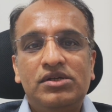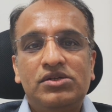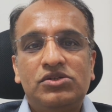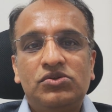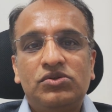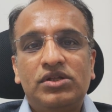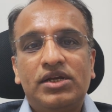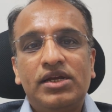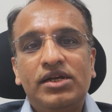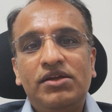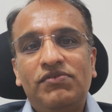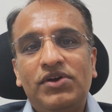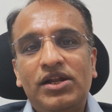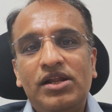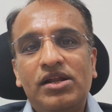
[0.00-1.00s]
So the kidney
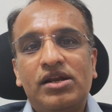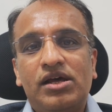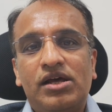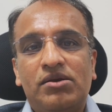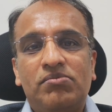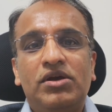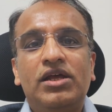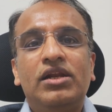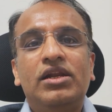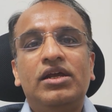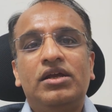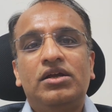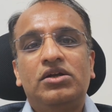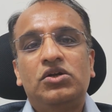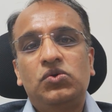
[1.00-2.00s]
failure are
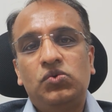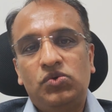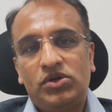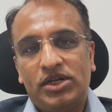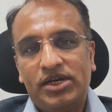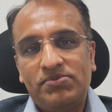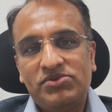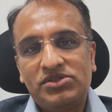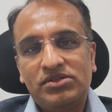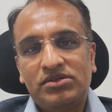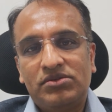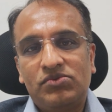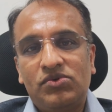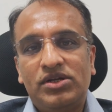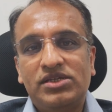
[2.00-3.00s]
mainly two types.
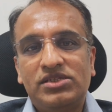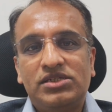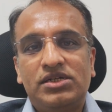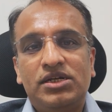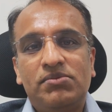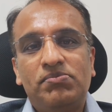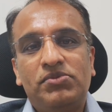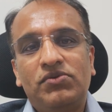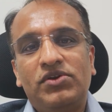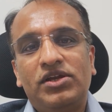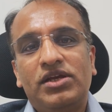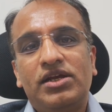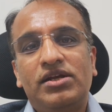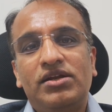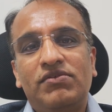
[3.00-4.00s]
One is a temporary
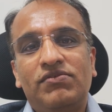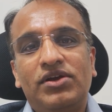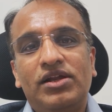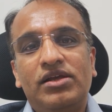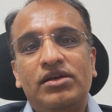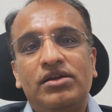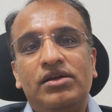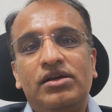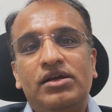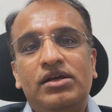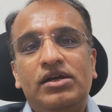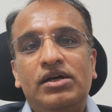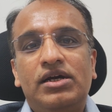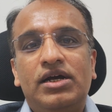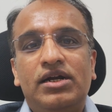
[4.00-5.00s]
kidney failure
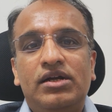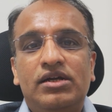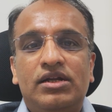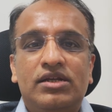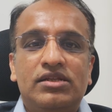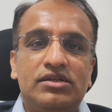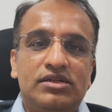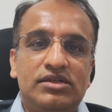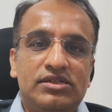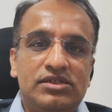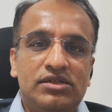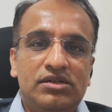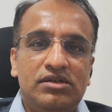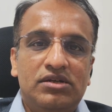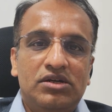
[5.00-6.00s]
and another is
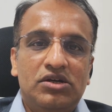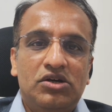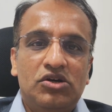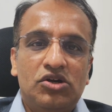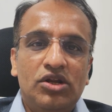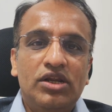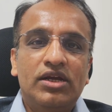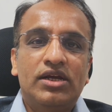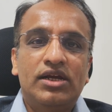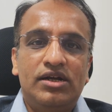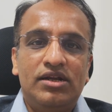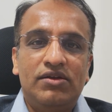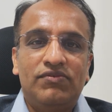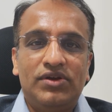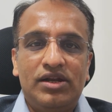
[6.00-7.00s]
a chronic
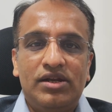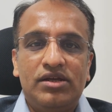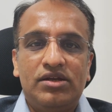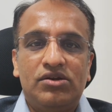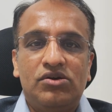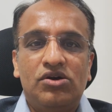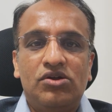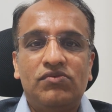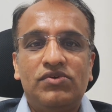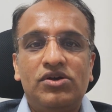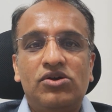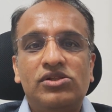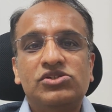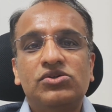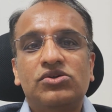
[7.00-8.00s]
kidney failure, or we
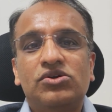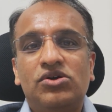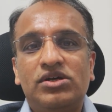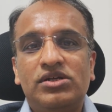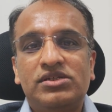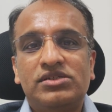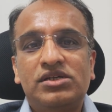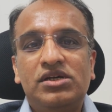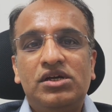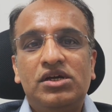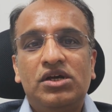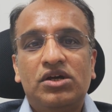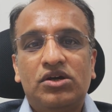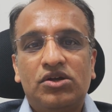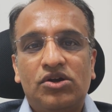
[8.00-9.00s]
also call as
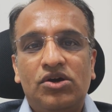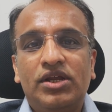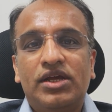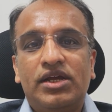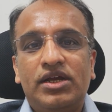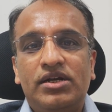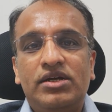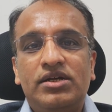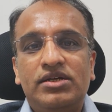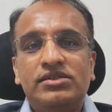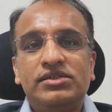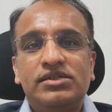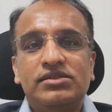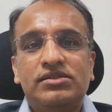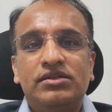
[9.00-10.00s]
chronic kidney
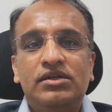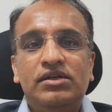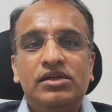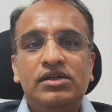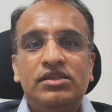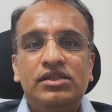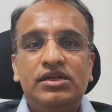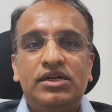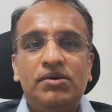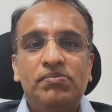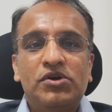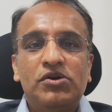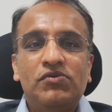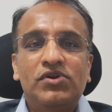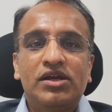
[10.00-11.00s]
disease. The
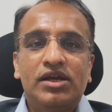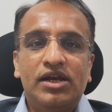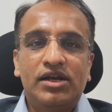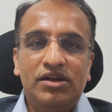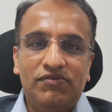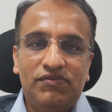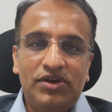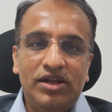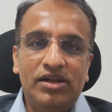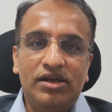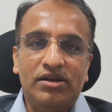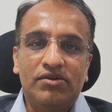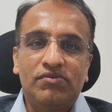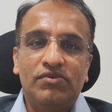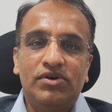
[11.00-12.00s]
temporary kidney
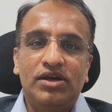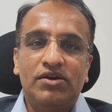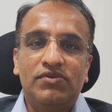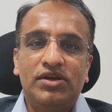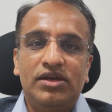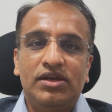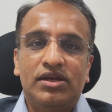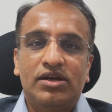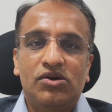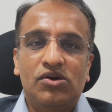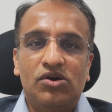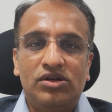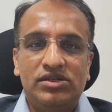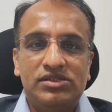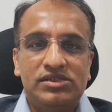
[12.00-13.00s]
failure, where we
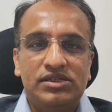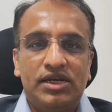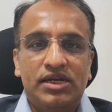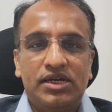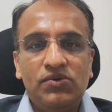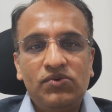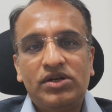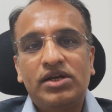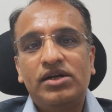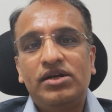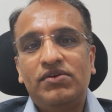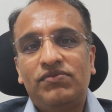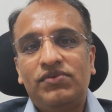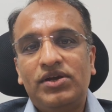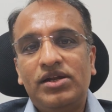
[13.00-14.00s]
call as acute
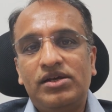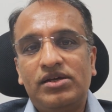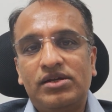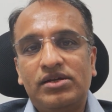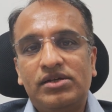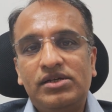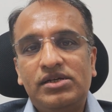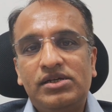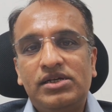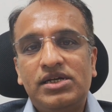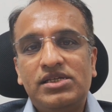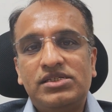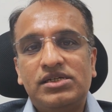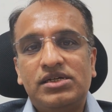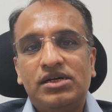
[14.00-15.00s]
kidney failure,
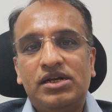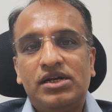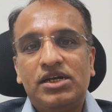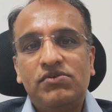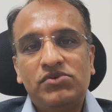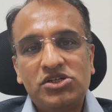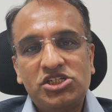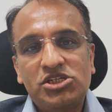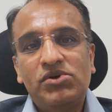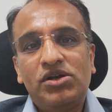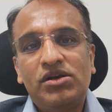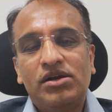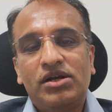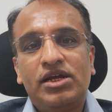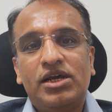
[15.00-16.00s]
is a reversible
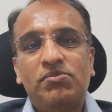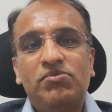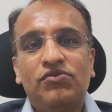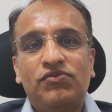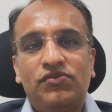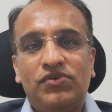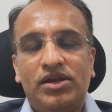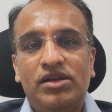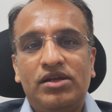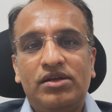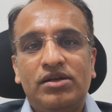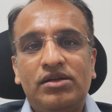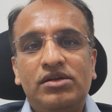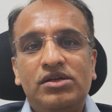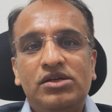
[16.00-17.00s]
type of failure.
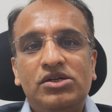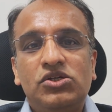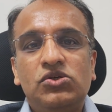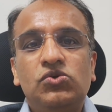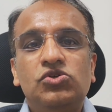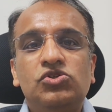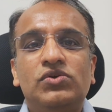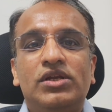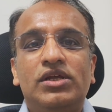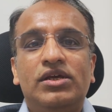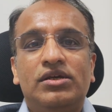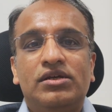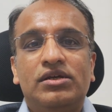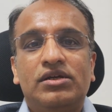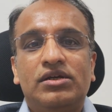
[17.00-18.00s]

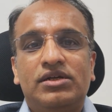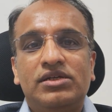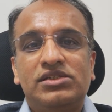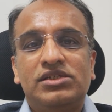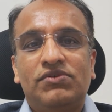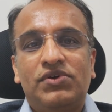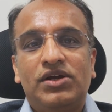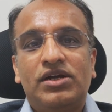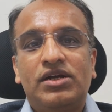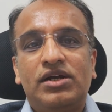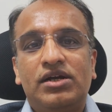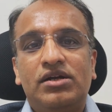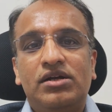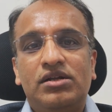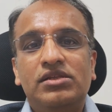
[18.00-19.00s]
Usually it is
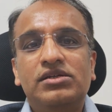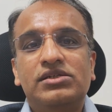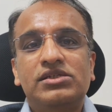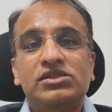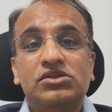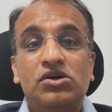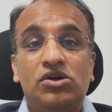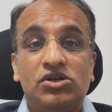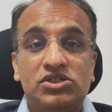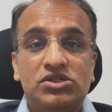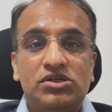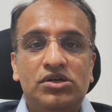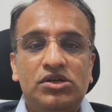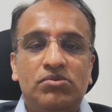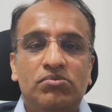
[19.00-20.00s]
affected, this is
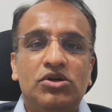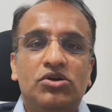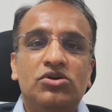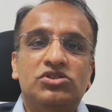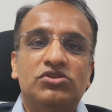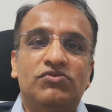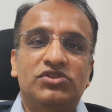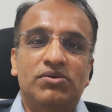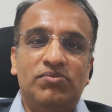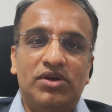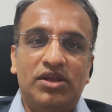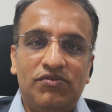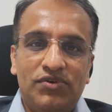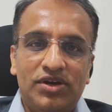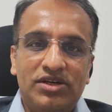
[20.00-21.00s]
caused because of some
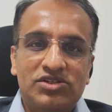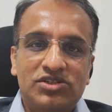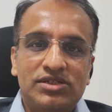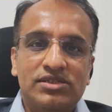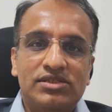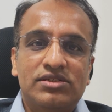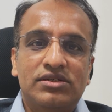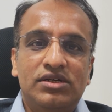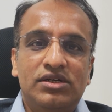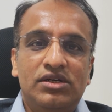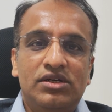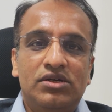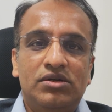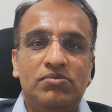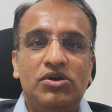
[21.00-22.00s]
infections,
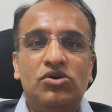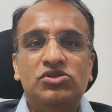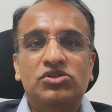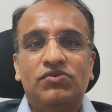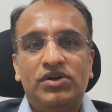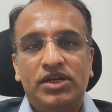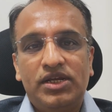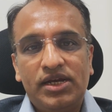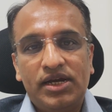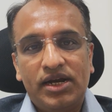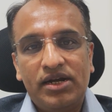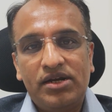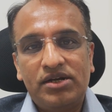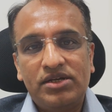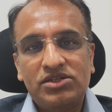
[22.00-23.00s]
because of
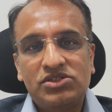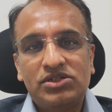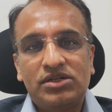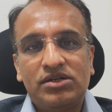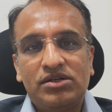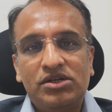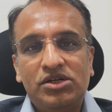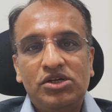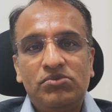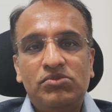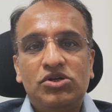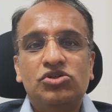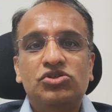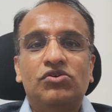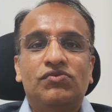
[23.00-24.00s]
dehydration,
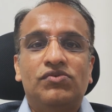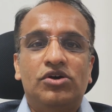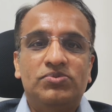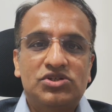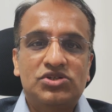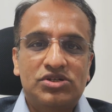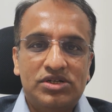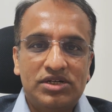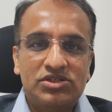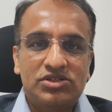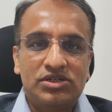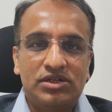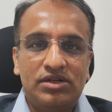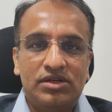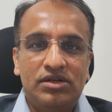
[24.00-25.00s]
because of
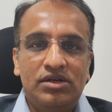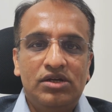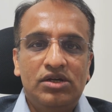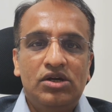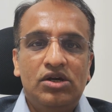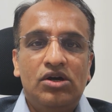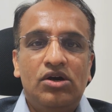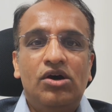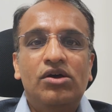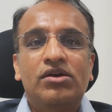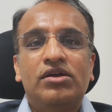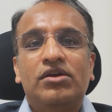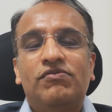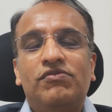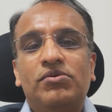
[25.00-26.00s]
obstruction, or
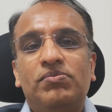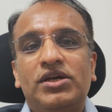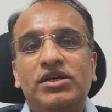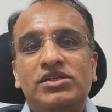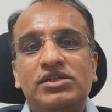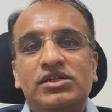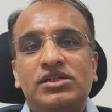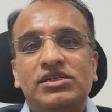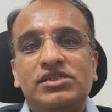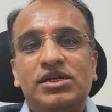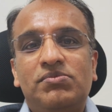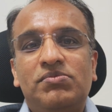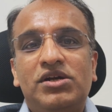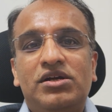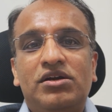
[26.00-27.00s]
if a patient is
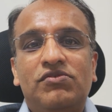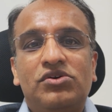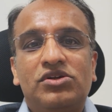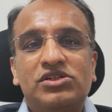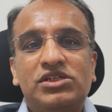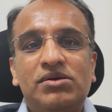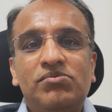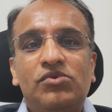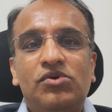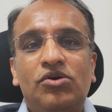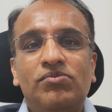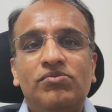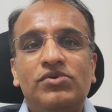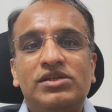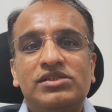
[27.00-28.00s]
admitted for some
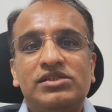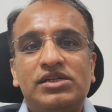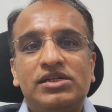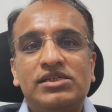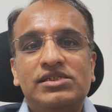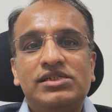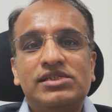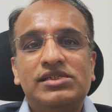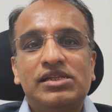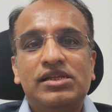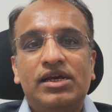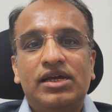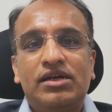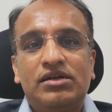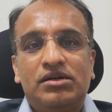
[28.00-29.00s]
obvious reasons
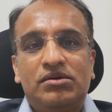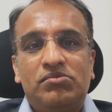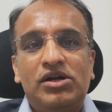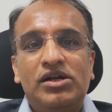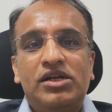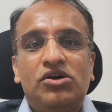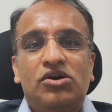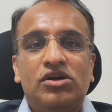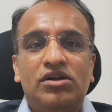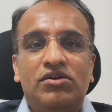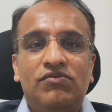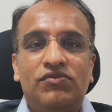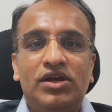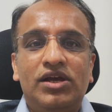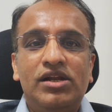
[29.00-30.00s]
like multi-organ
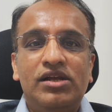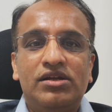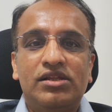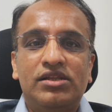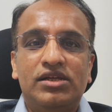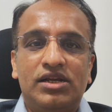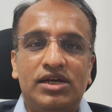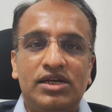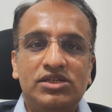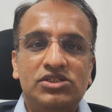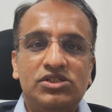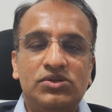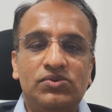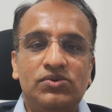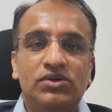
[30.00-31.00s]
failure in an
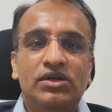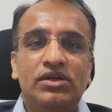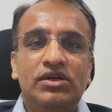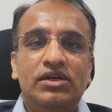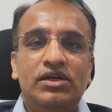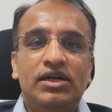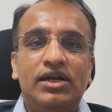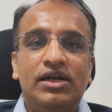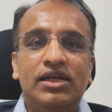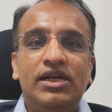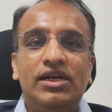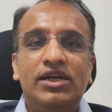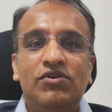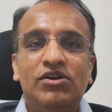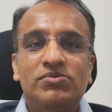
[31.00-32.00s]
ICU and he
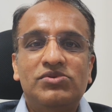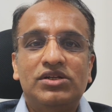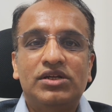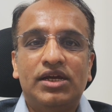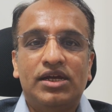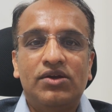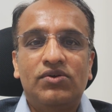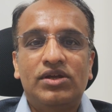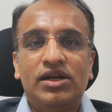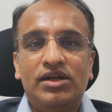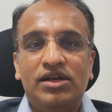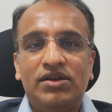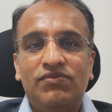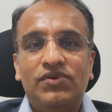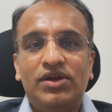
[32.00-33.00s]
develops an acute
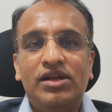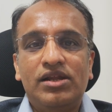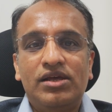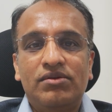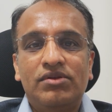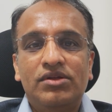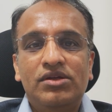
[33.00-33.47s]
kidney failure.